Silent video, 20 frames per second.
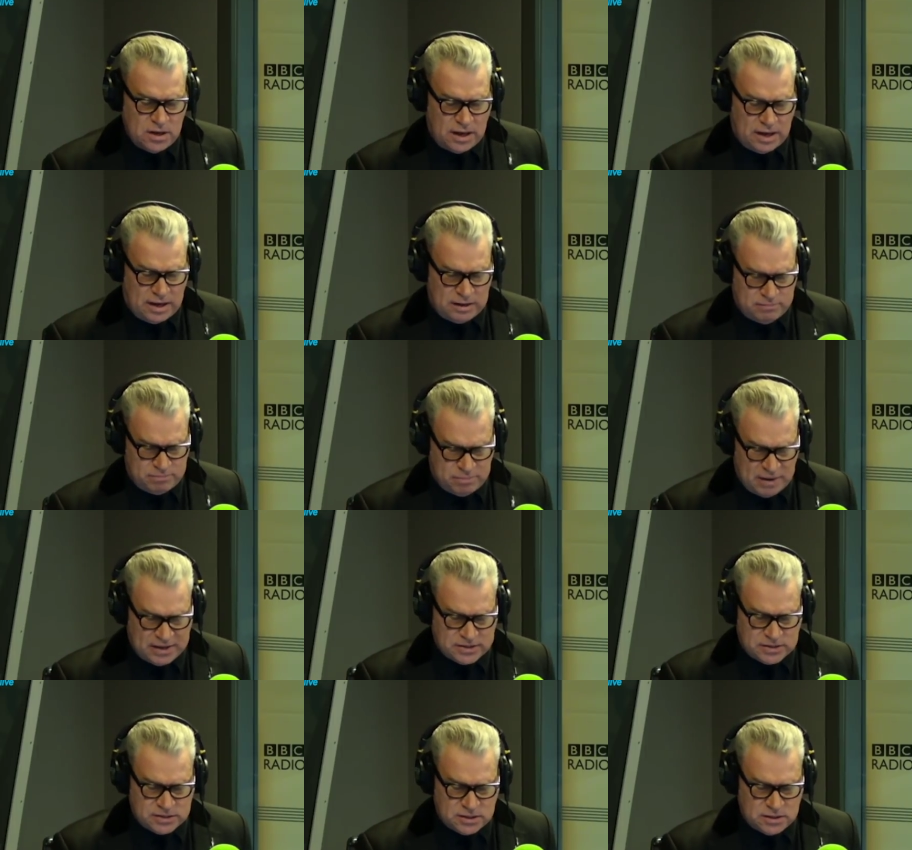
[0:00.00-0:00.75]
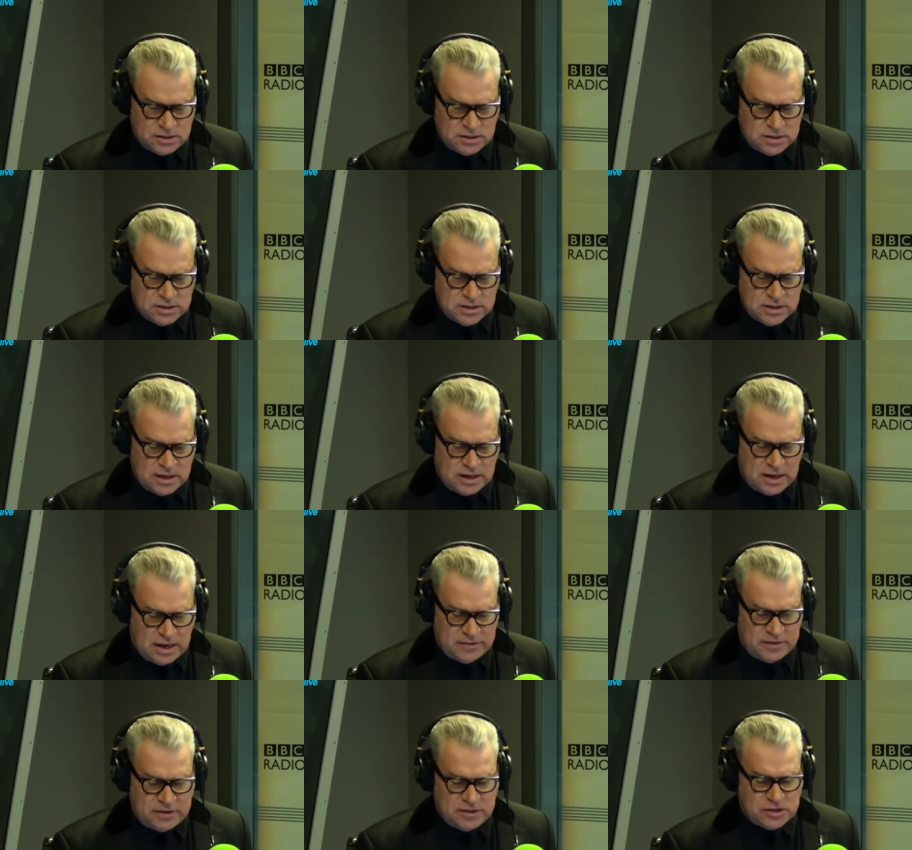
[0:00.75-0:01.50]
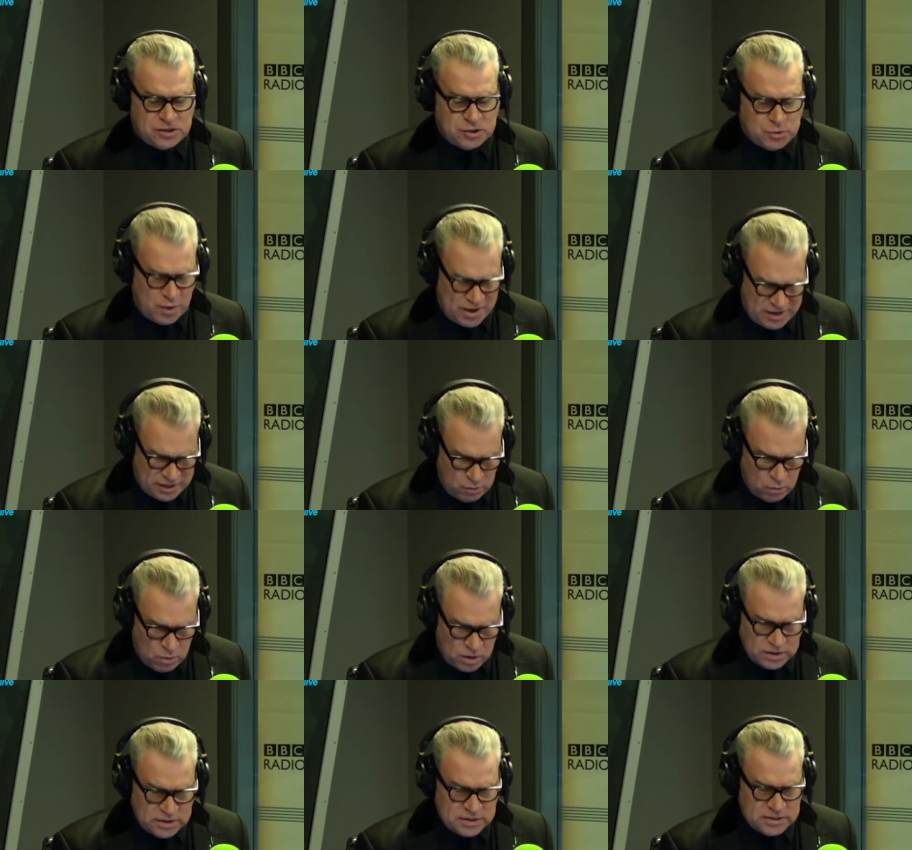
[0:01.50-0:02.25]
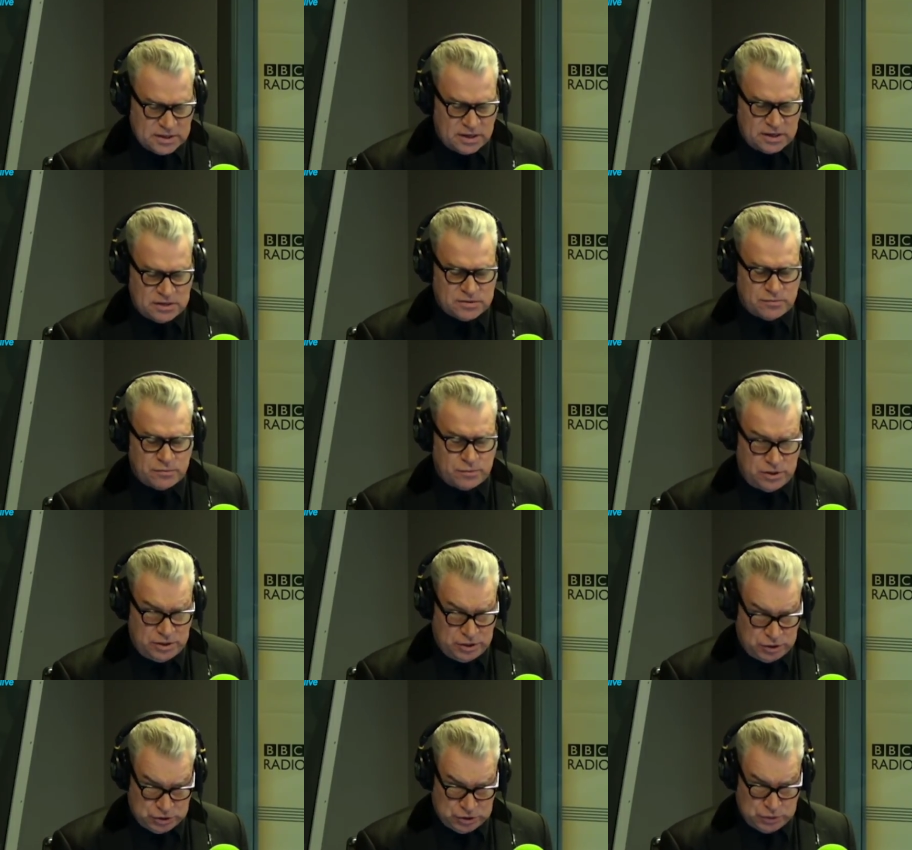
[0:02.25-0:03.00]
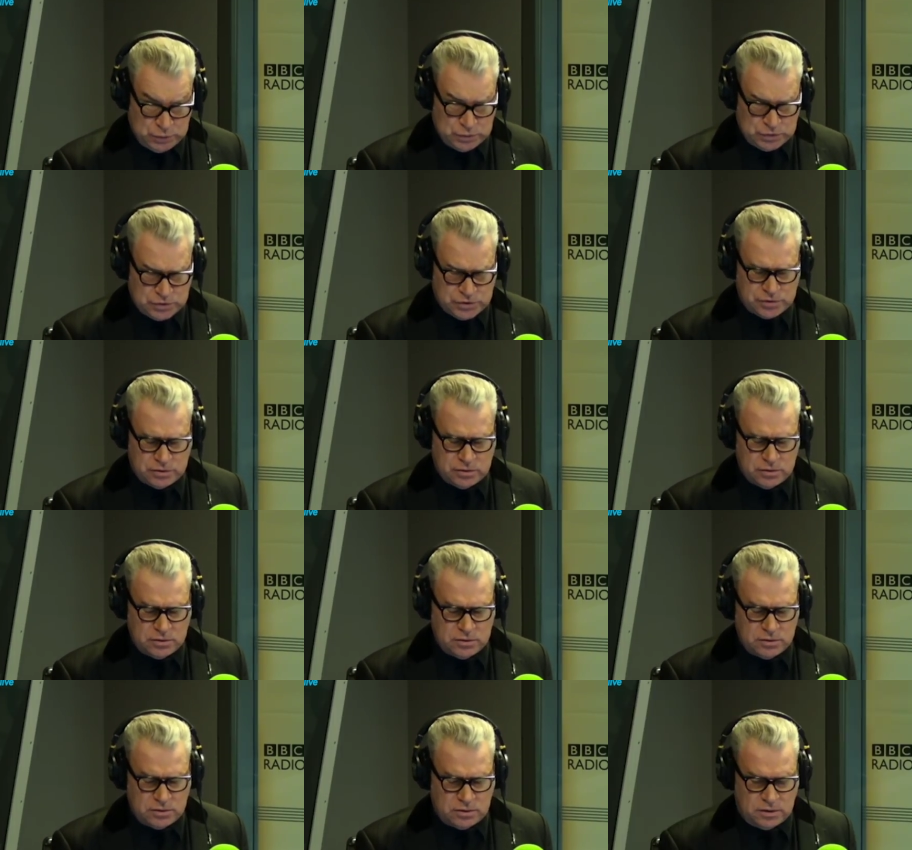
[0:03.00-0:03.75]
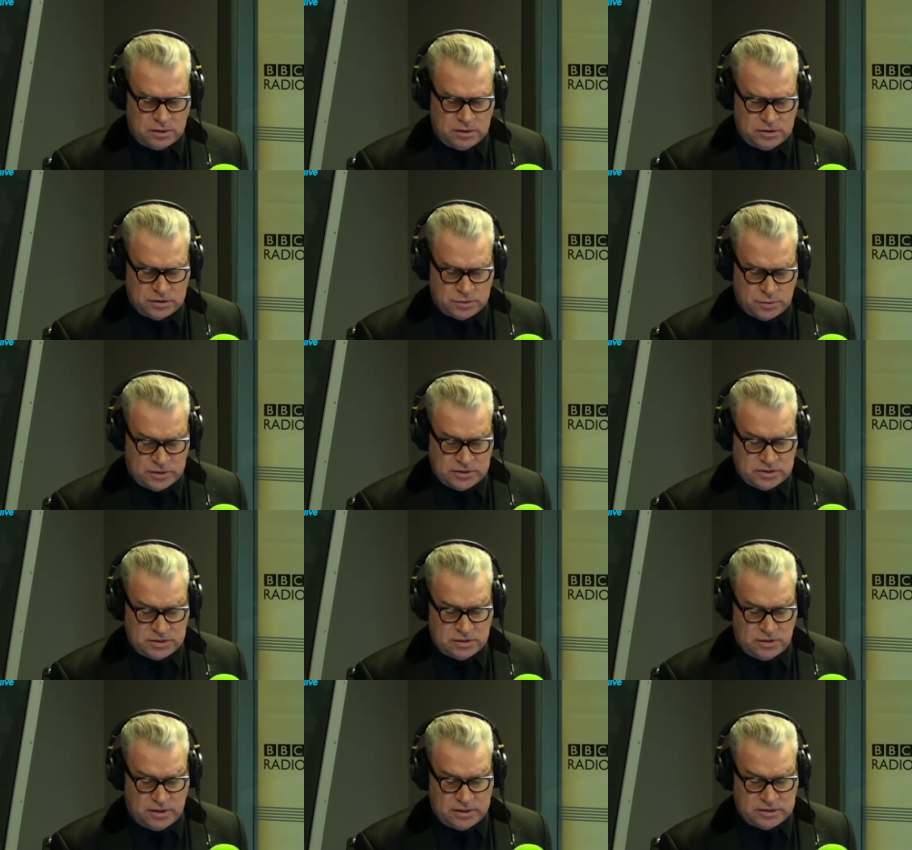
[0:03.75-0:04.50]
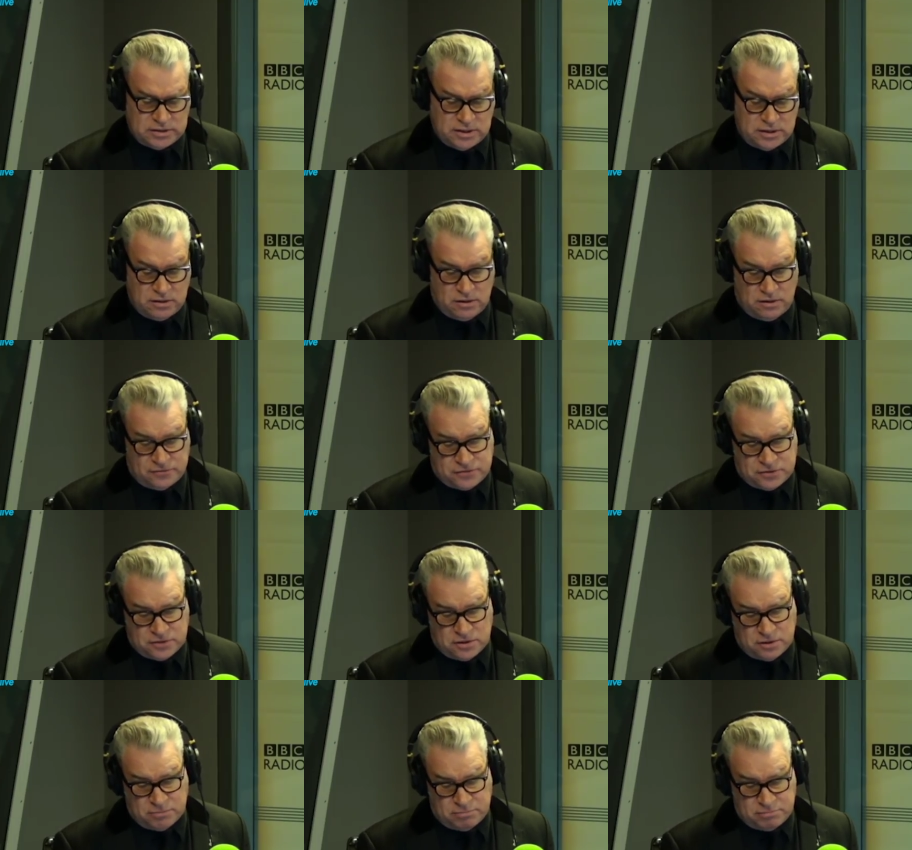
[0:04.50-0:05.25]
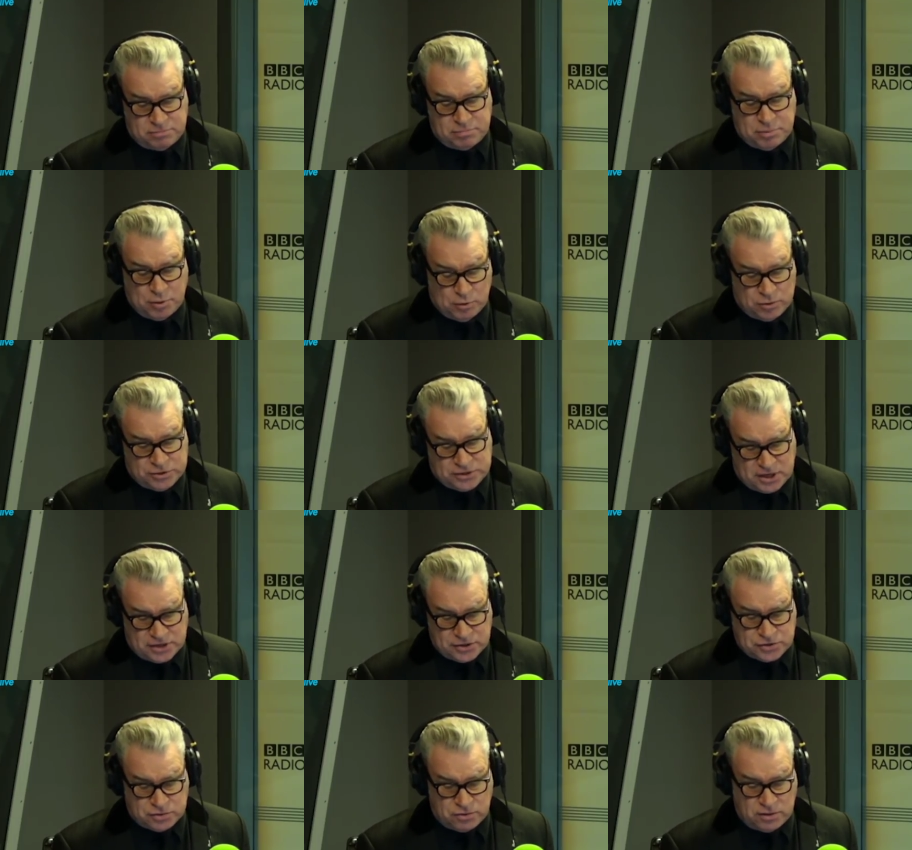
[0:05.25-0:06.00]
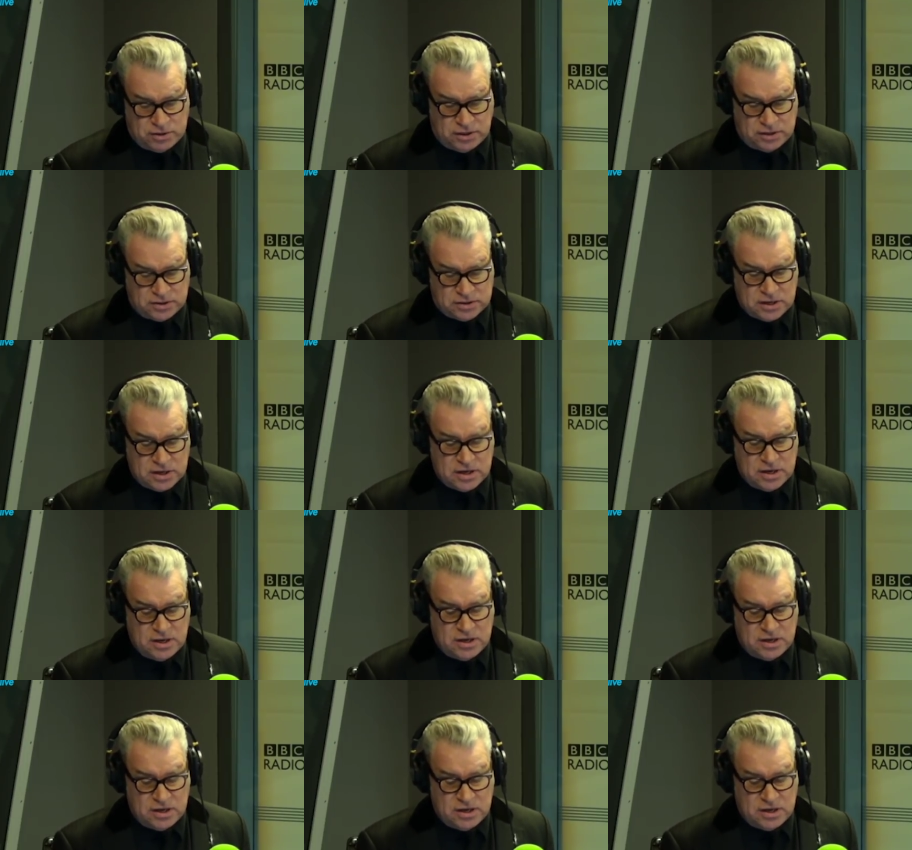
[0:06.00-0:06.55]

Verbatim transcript: and better. And they did 21 days of reshoots in 2019 after poor test screenings.